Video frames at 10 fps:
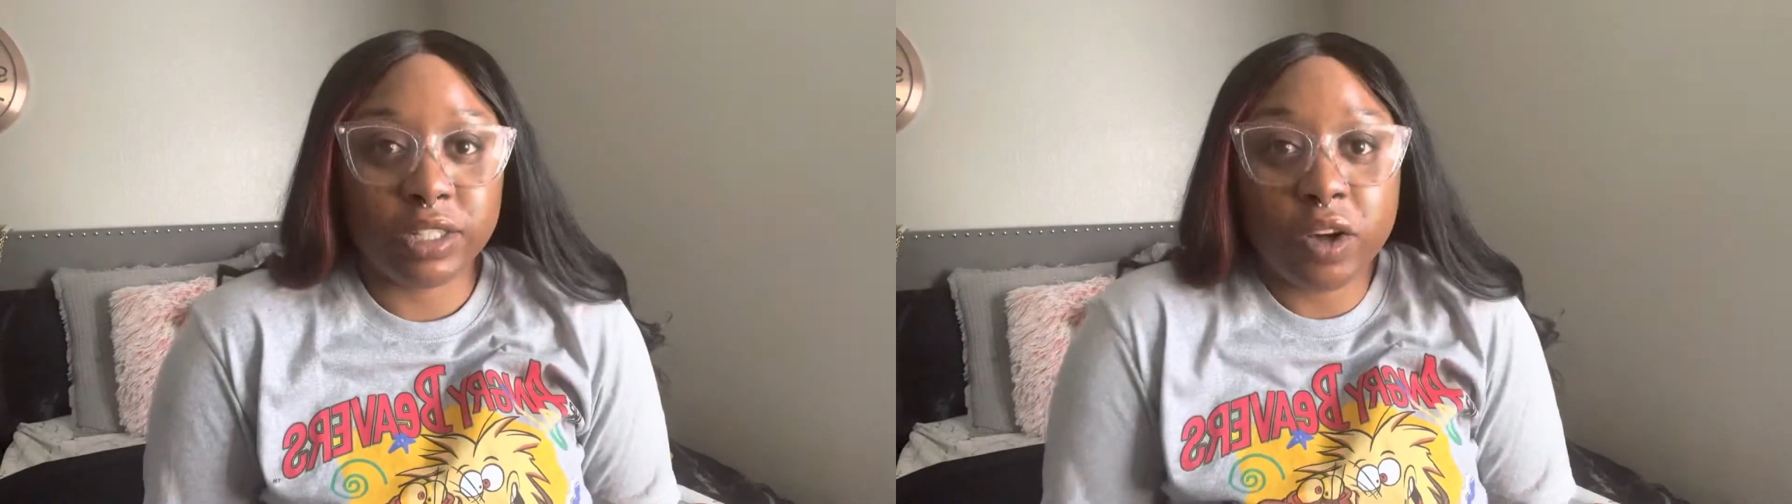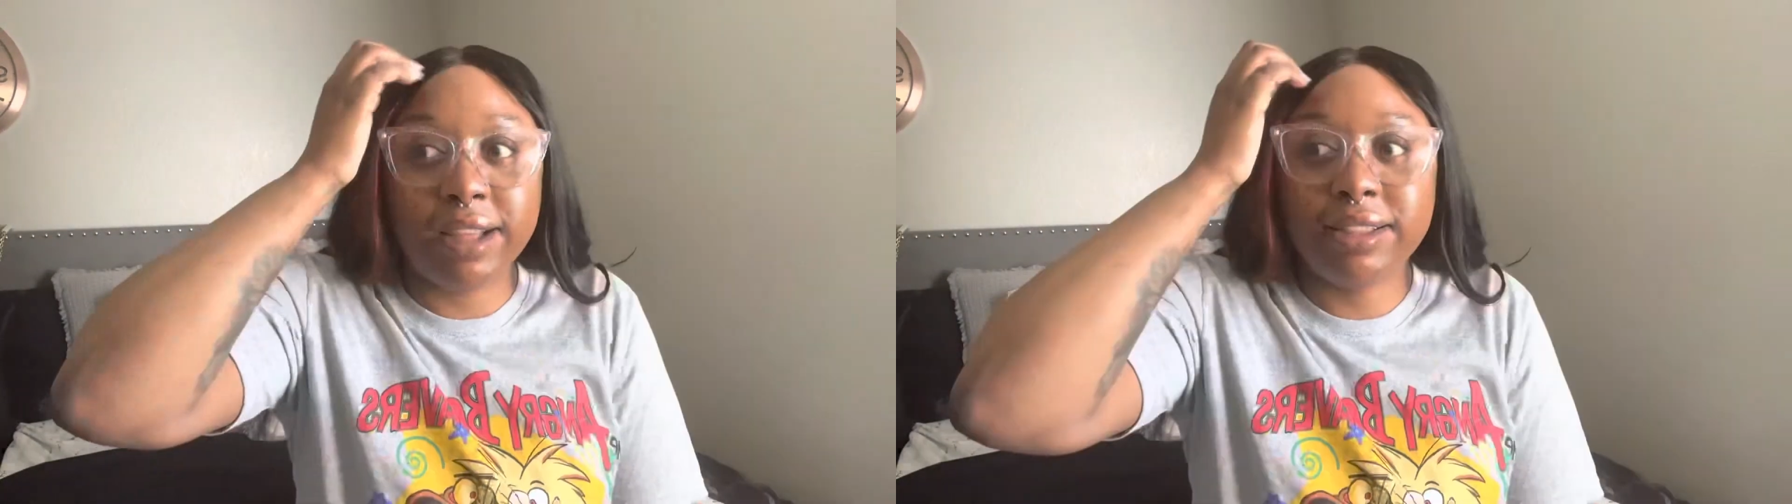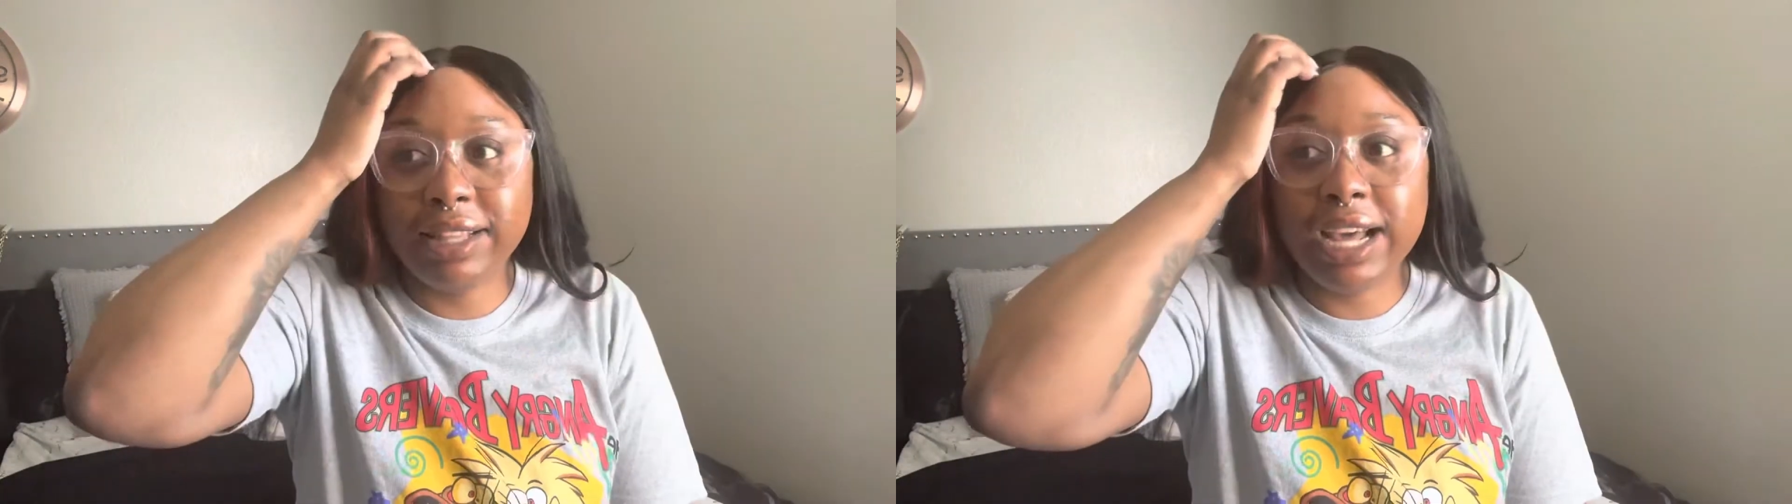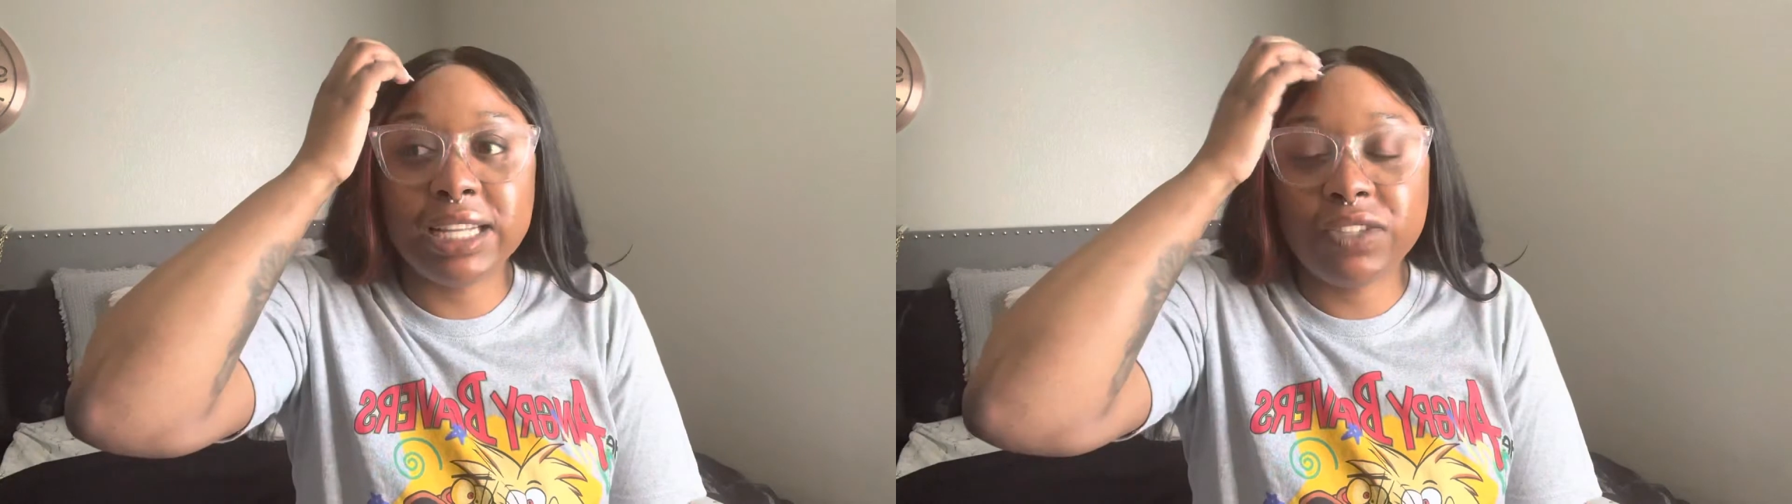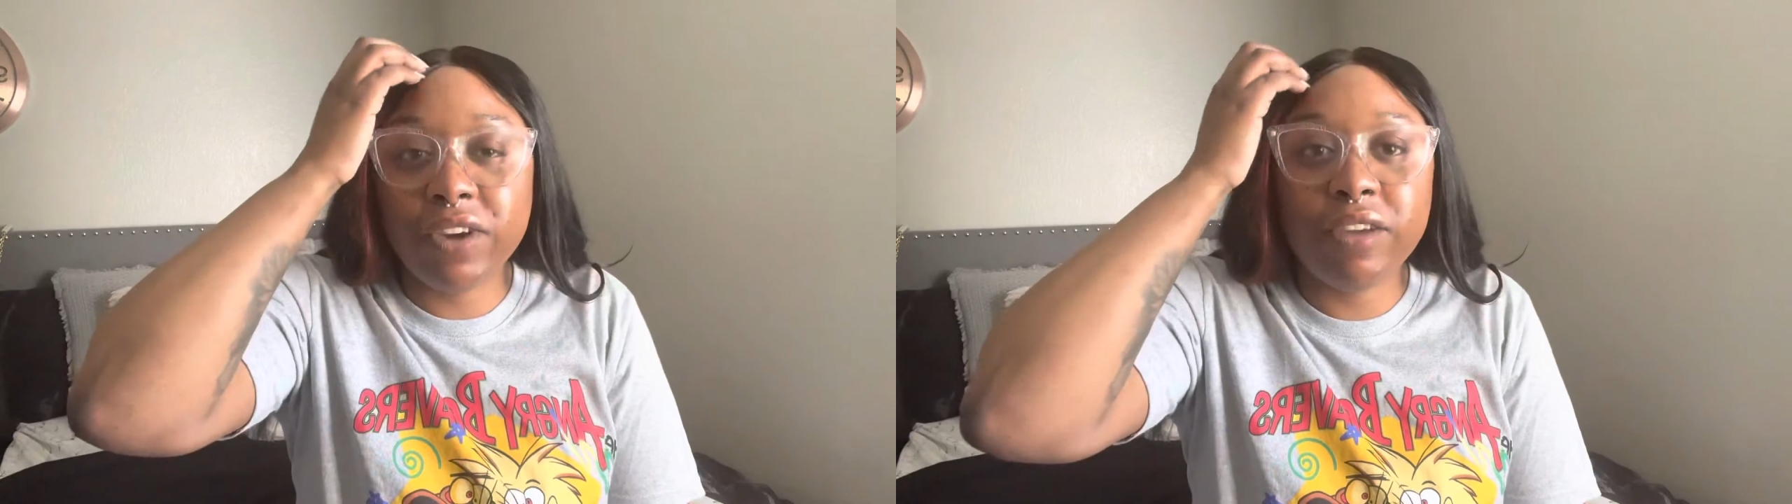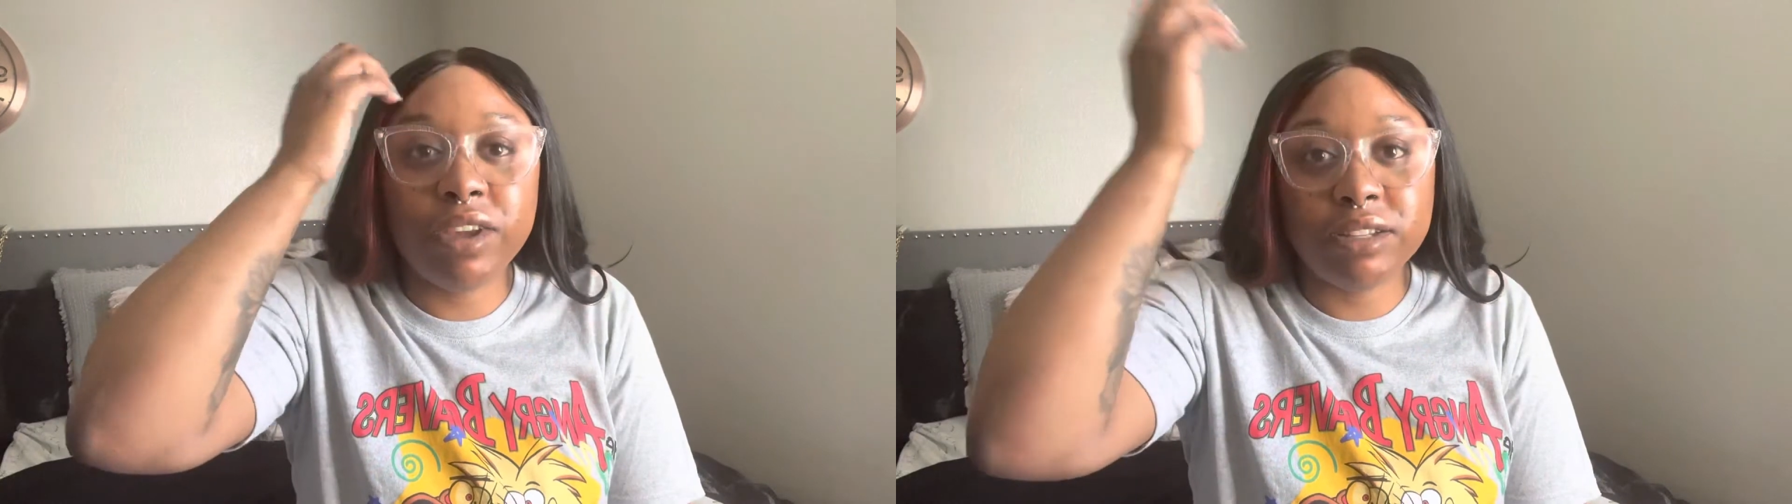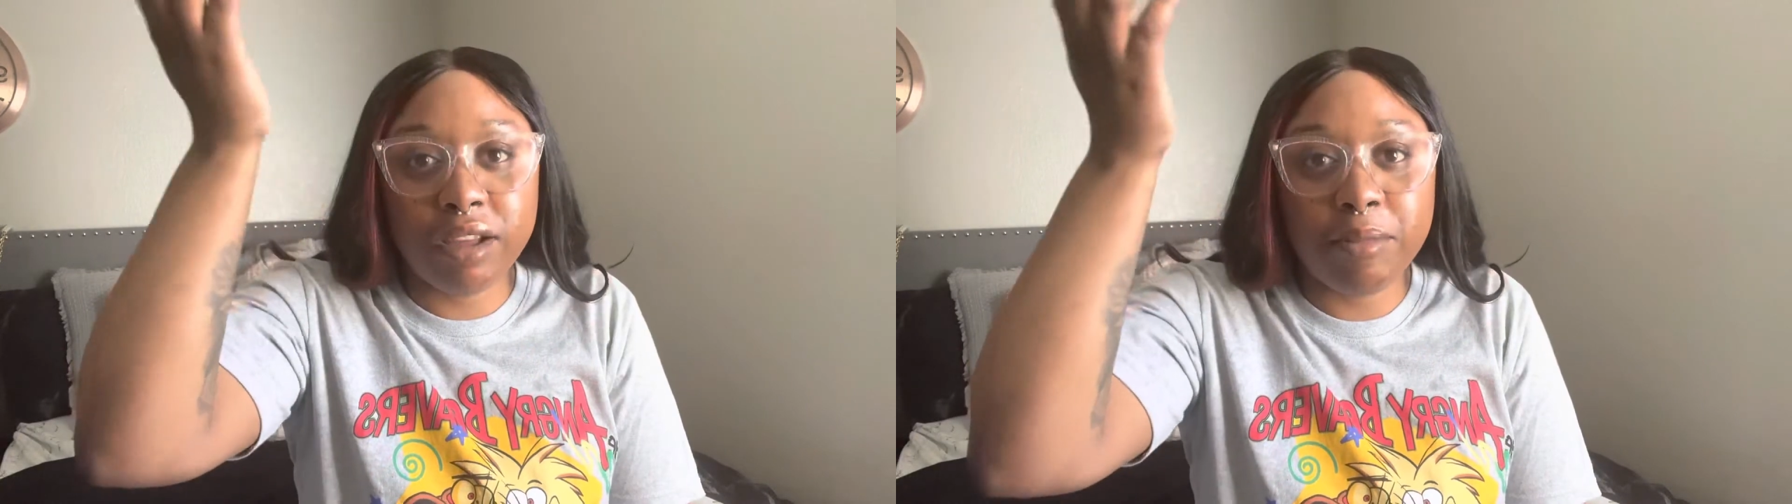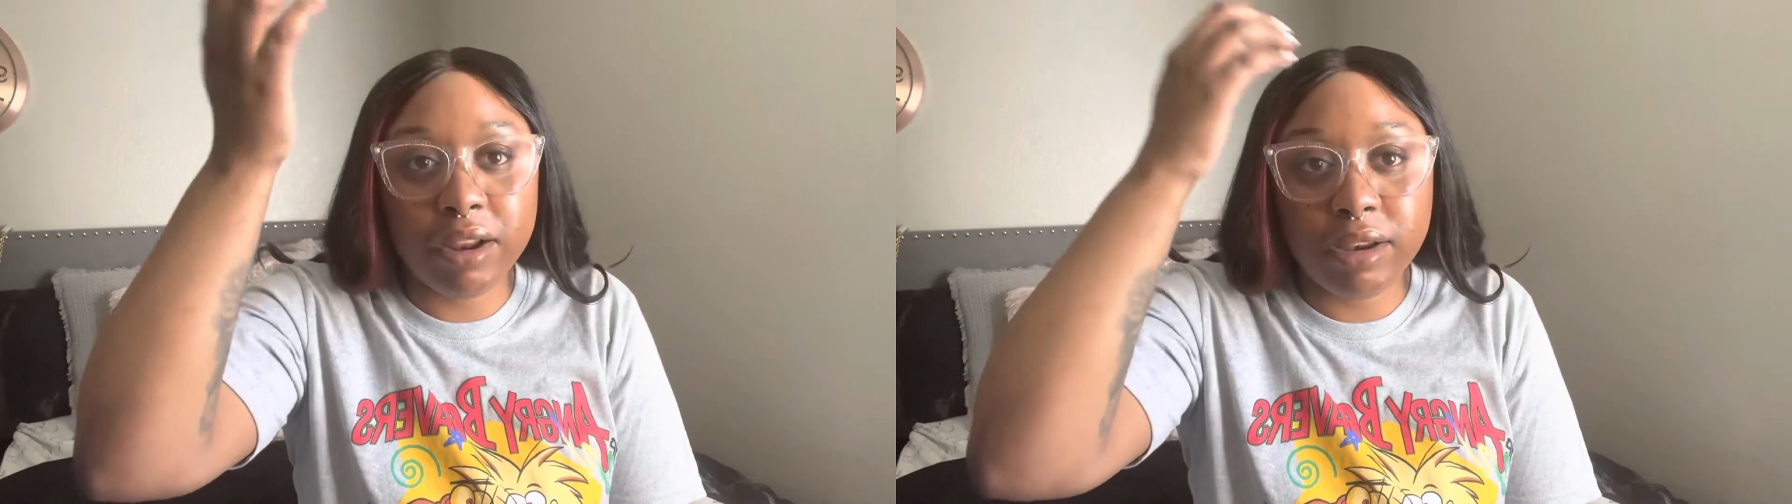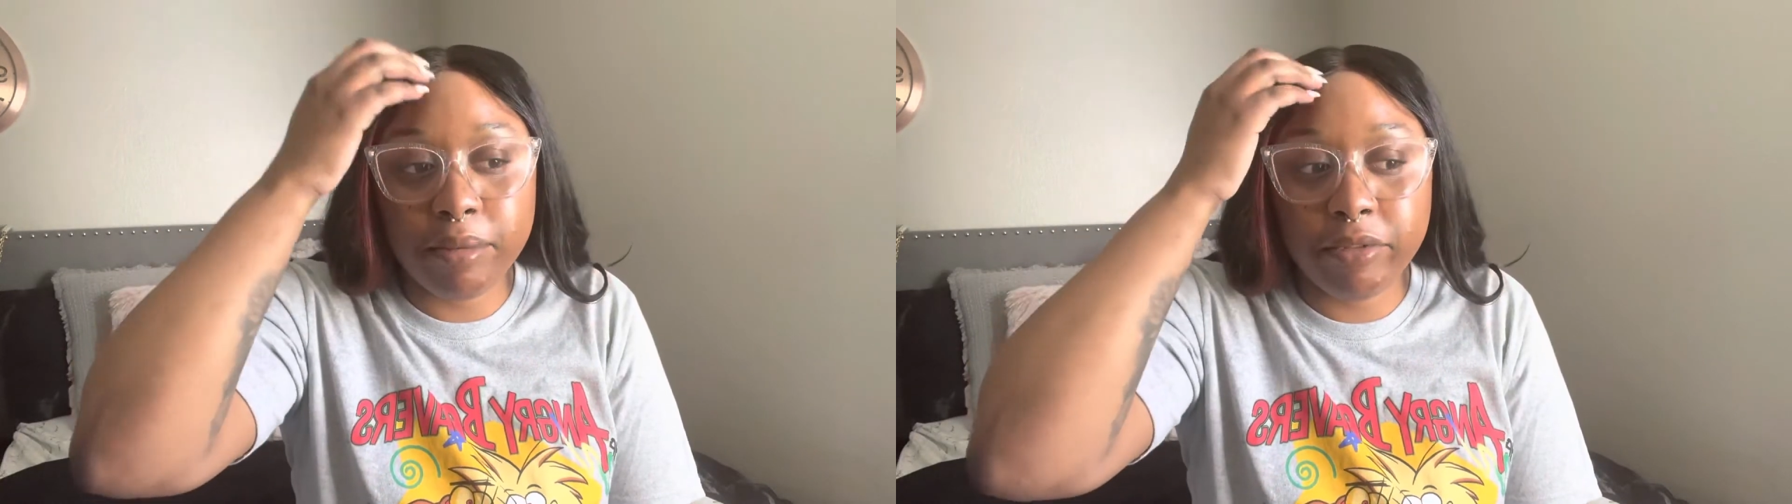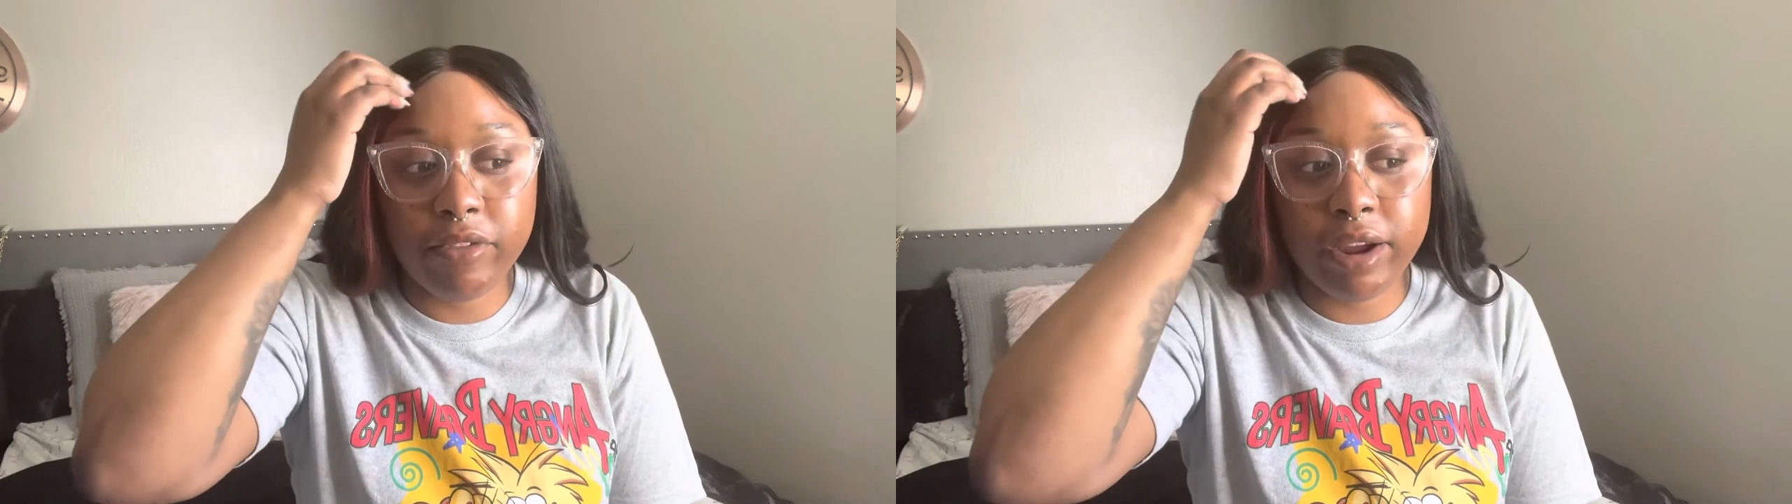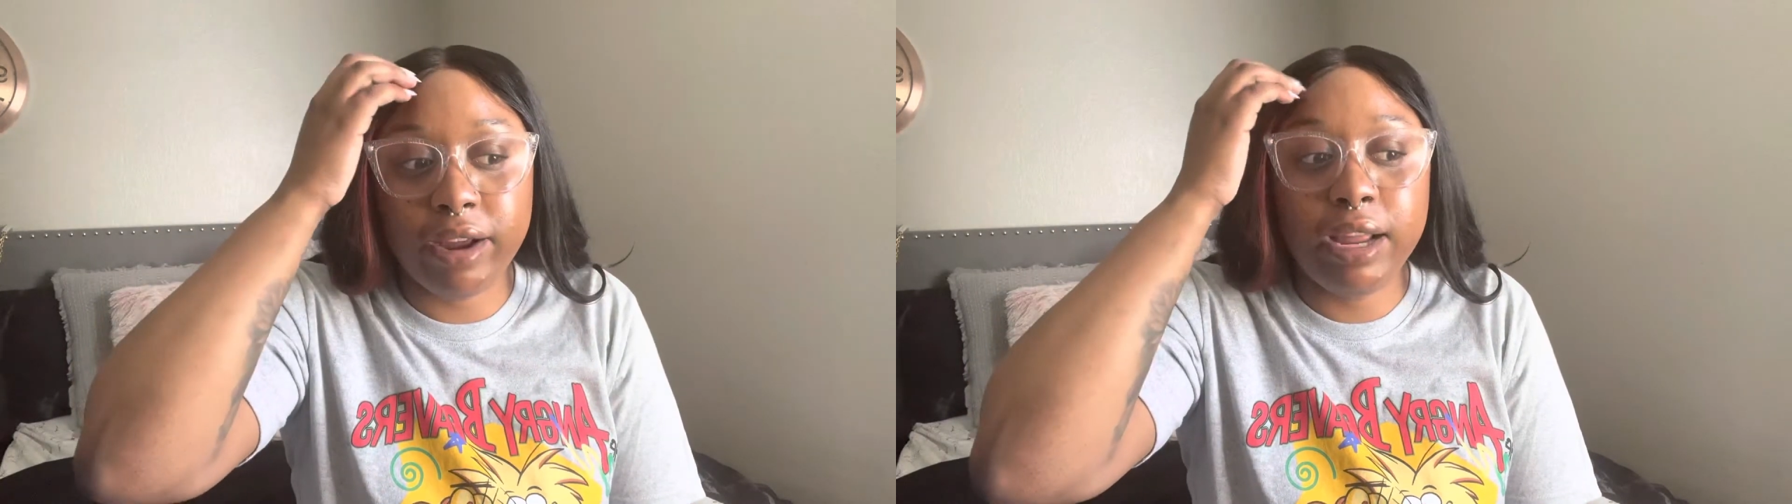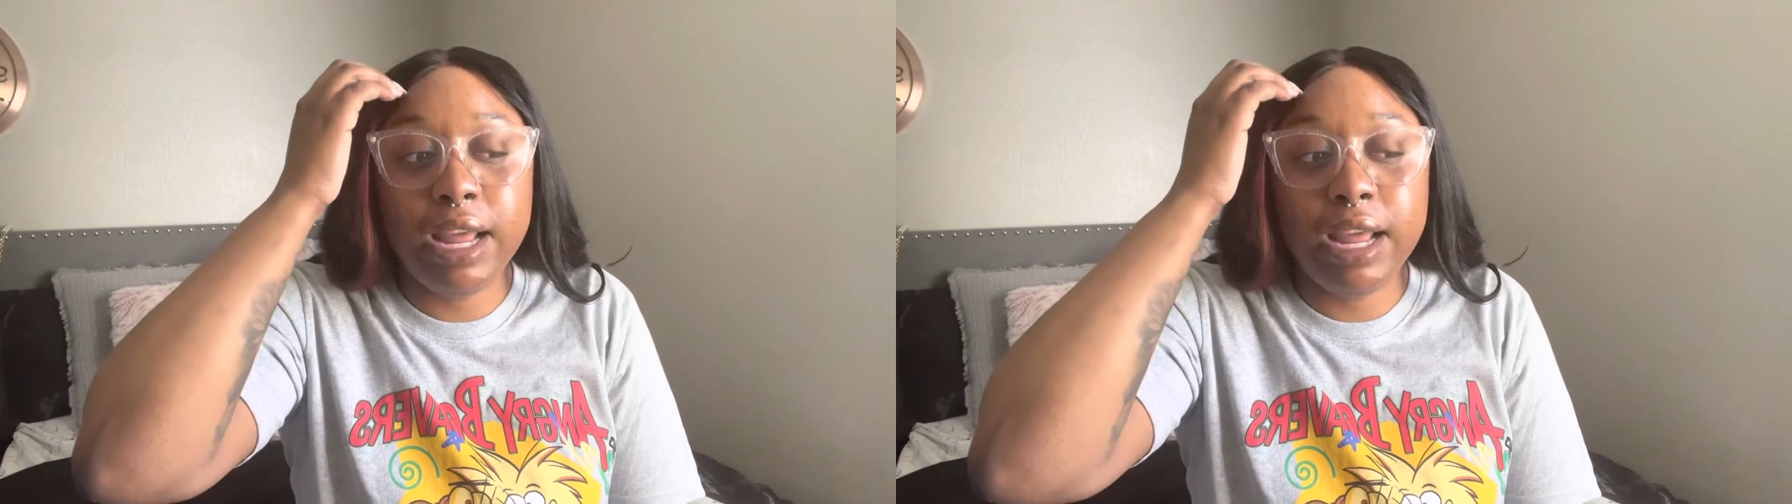So the last five years I've been on Depo-Provera.